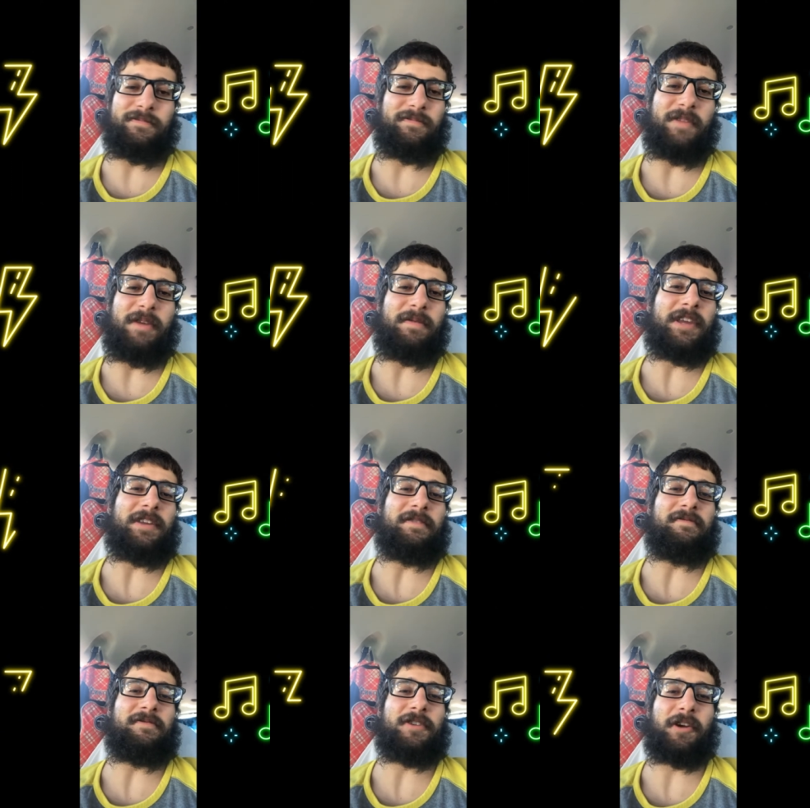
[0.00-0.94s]
Maybe
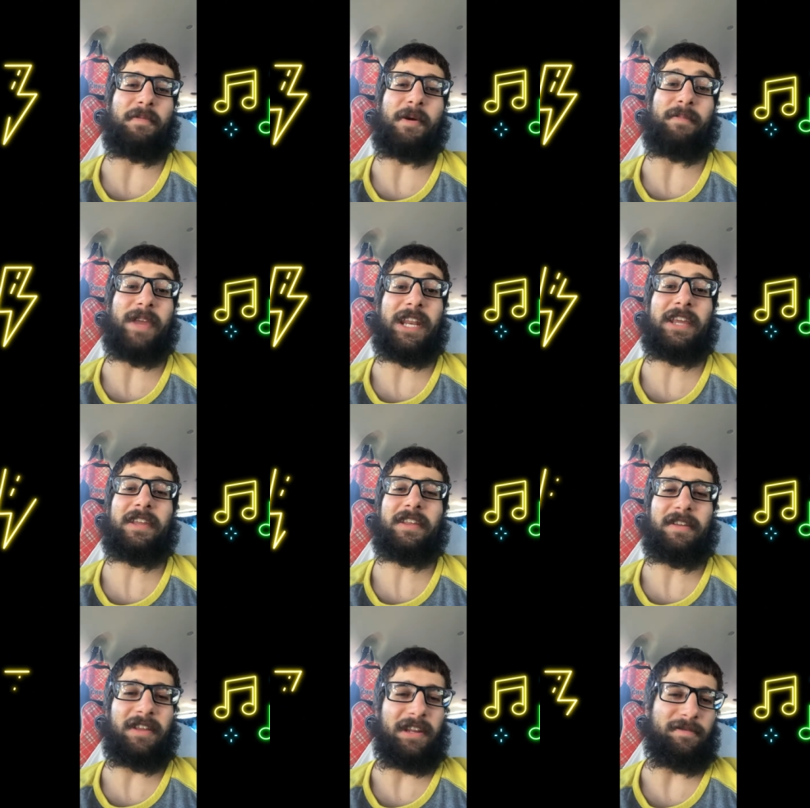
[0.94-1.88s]
took him a minute,
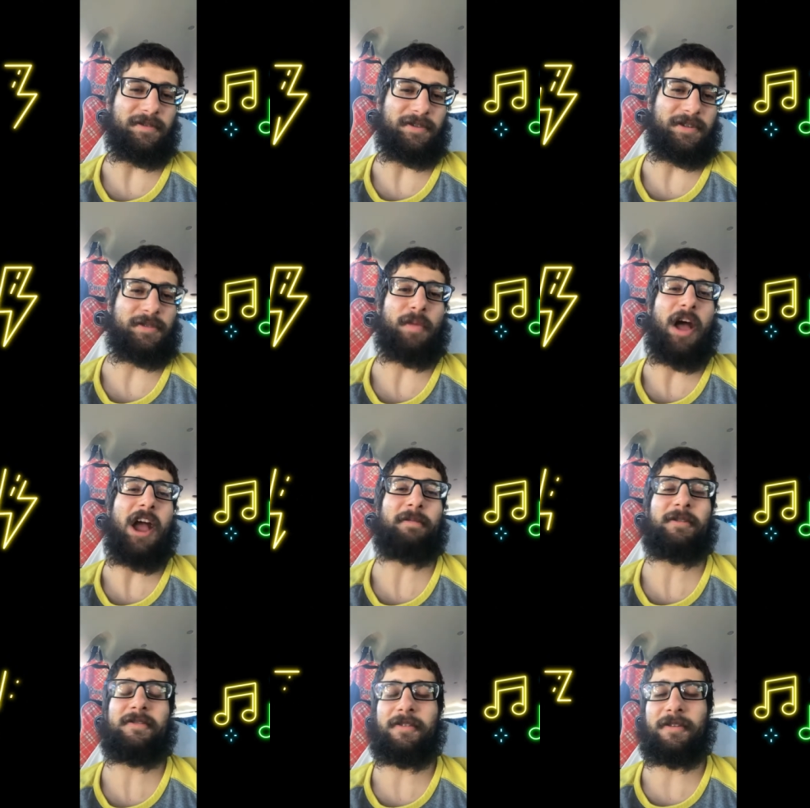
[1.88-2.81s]
and he was just
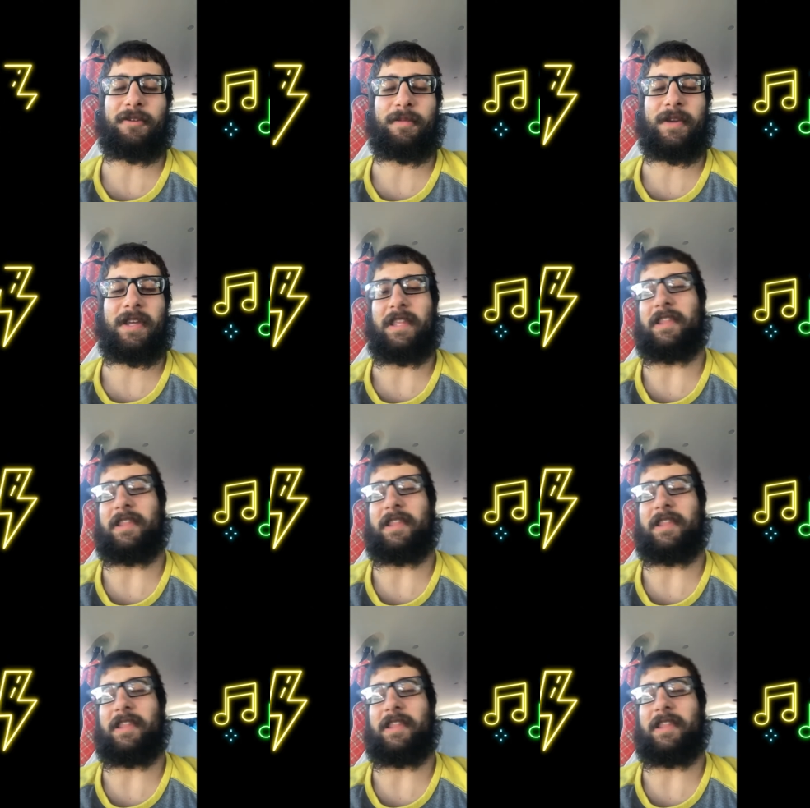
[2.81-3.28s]
behind me for a little bit,